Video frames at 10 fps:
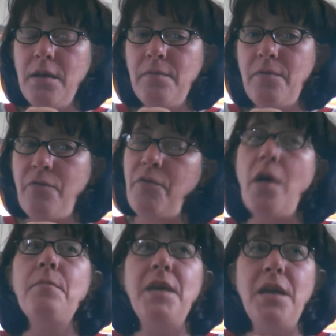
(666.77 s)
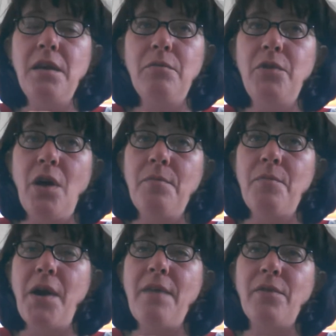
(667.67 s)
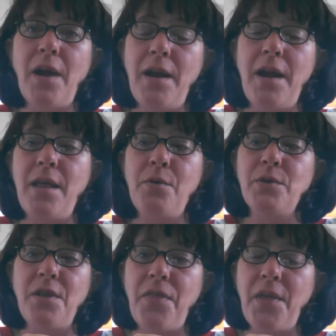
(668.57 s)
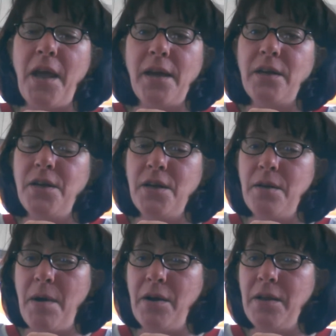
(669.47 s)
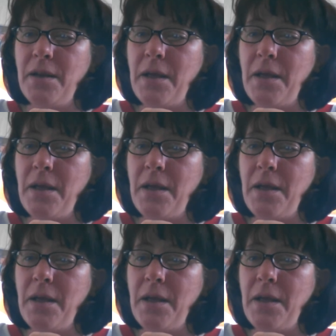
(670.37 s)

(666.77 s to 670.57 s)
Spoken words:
flung me, done whatever. There wasn't a thing I could have done about it.